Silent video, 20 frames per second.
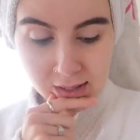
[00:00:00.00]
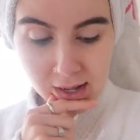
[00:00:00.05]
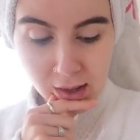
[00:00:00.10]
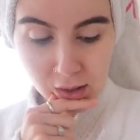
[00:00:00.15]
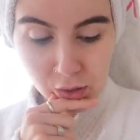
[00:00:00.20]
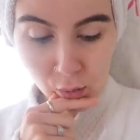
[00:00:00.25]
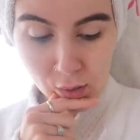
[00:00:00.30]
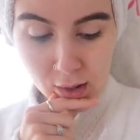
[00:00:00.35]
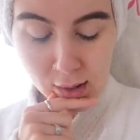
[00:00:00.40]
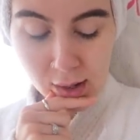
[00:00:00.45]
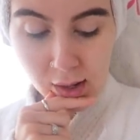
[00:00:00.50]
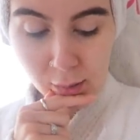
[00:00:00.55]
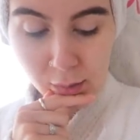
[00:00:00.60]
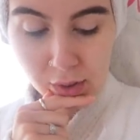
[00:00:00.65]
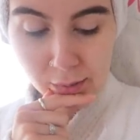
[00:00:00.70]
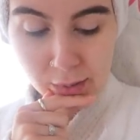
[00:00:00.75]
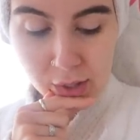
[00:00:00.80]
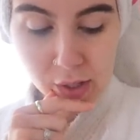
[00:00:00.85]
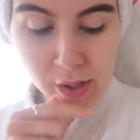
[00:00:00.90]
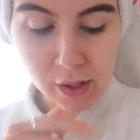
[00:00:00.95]
Now the one that I'm
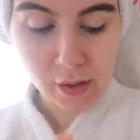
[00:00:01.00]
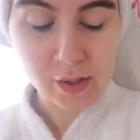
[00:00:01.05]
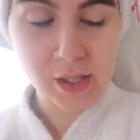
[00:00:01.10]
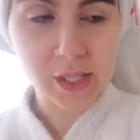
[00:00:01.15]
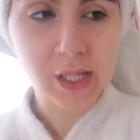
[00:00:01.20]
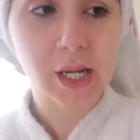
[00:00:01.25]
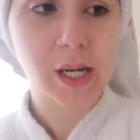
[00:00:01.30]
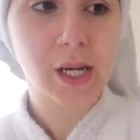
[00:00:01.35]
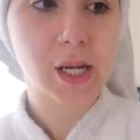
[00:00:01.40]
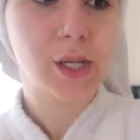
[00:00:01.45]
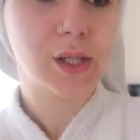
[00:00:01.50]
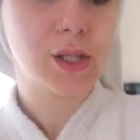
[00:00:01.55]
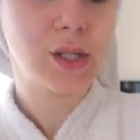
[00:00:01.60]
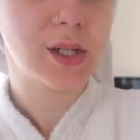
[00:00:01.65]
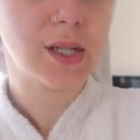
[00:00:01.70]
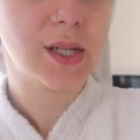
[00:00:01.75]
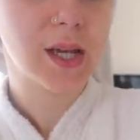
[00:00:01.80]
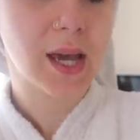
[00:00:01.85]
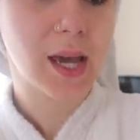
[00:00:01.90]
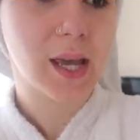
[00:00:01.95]
going to be using
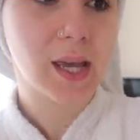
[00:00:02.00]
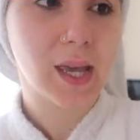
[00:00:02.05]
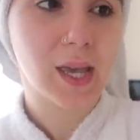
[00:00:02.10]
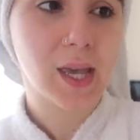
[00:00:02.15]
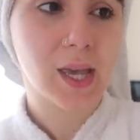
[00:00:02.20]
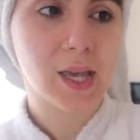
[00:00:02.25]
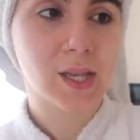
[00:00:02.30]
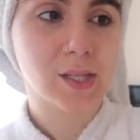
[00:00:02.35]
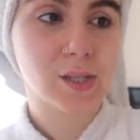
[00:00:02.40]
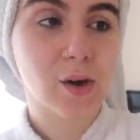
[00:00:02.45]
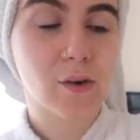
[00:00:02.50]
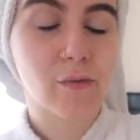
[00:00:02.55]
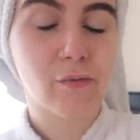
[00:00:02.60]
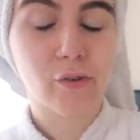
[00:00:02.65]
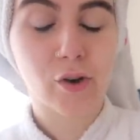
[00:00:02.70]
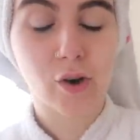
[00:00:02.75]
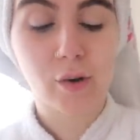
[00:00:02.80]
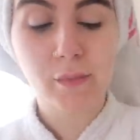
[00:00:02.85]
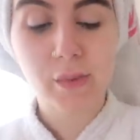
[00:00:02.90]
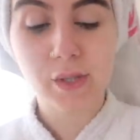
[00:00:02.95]
today is
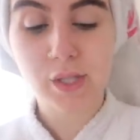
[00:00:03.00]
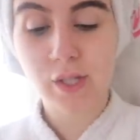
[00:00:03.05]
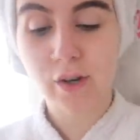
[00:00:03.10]
from